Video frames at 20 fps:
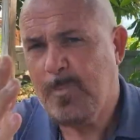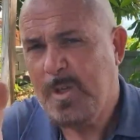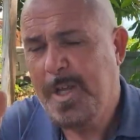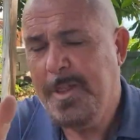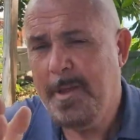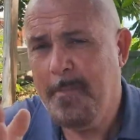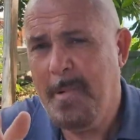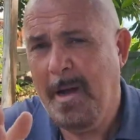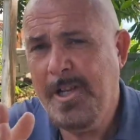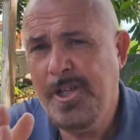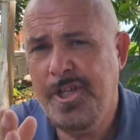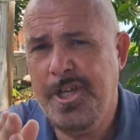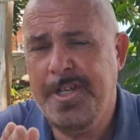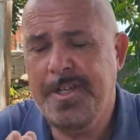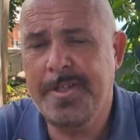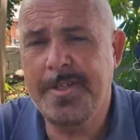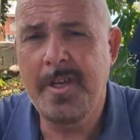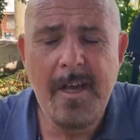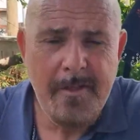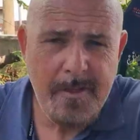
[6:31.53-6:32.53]
The
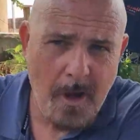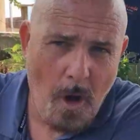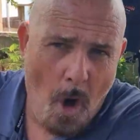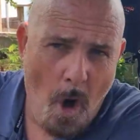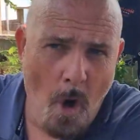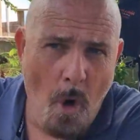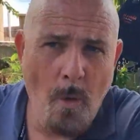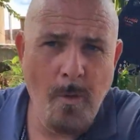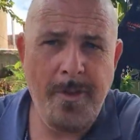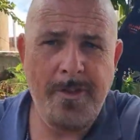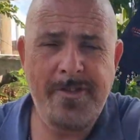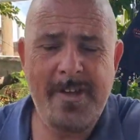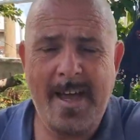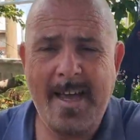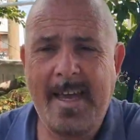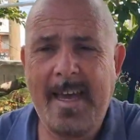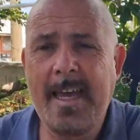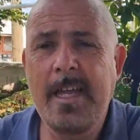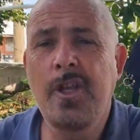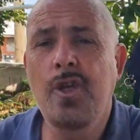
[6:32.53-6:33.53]
bungees that hold the
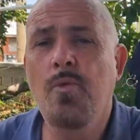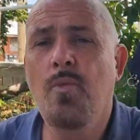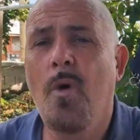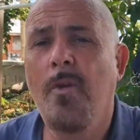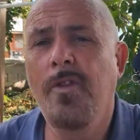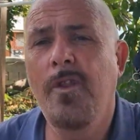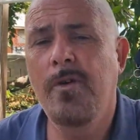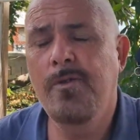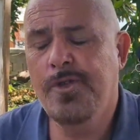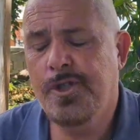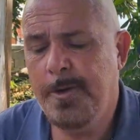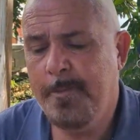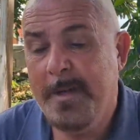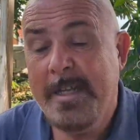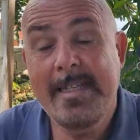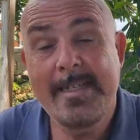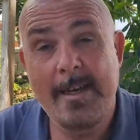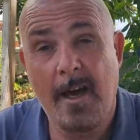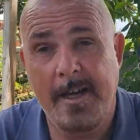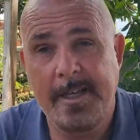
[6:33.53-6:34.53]
tank in, you want those to be
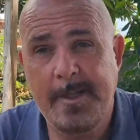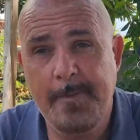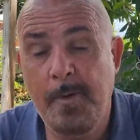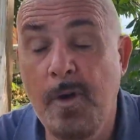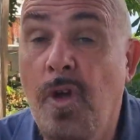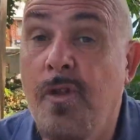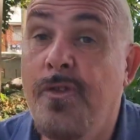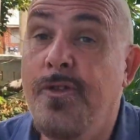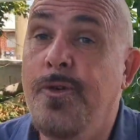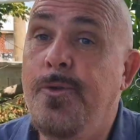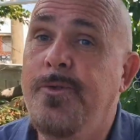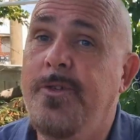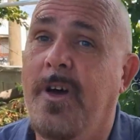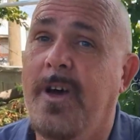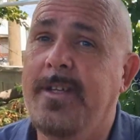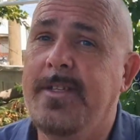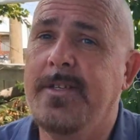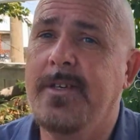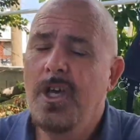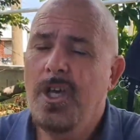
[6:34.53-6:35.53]
tight, but not too
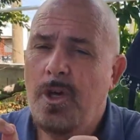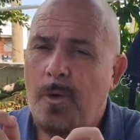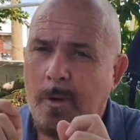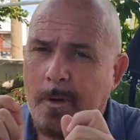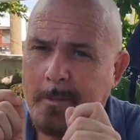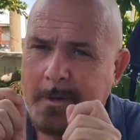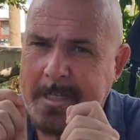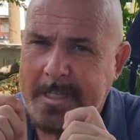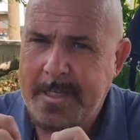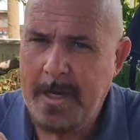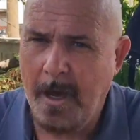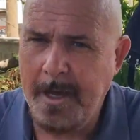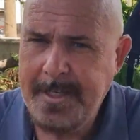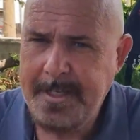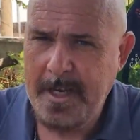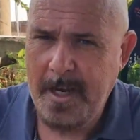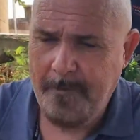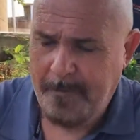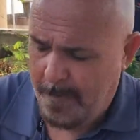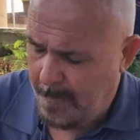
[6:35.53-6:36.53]
tight. You want to be tight
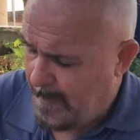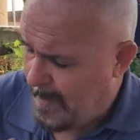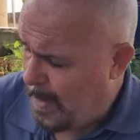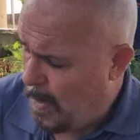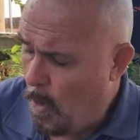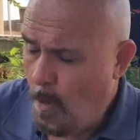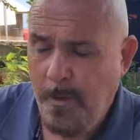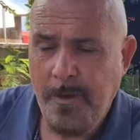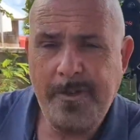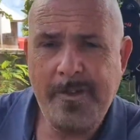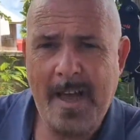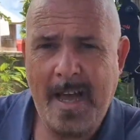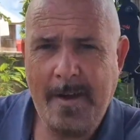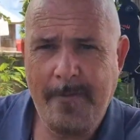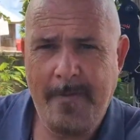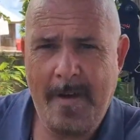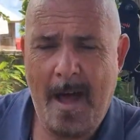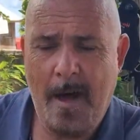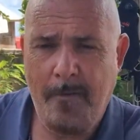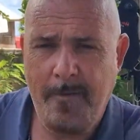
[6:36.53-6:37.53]
enough that they hold the tank
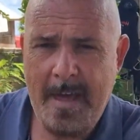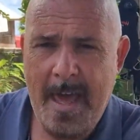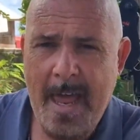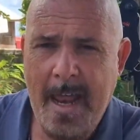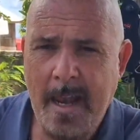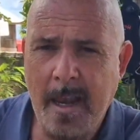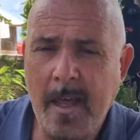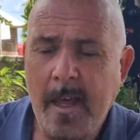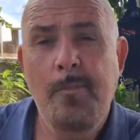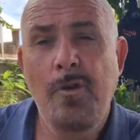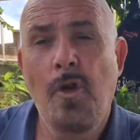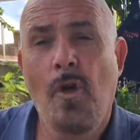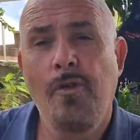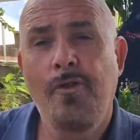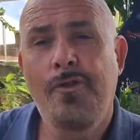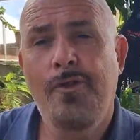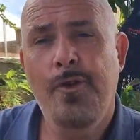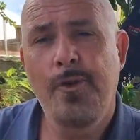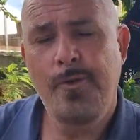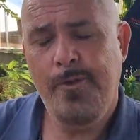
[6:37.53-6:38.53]
valve in, but not
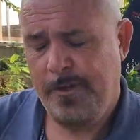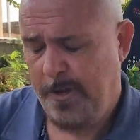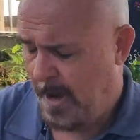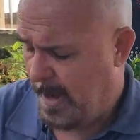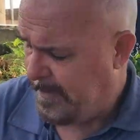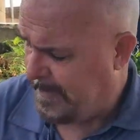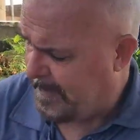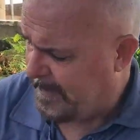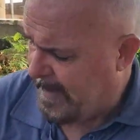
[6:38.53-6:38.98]
too tight that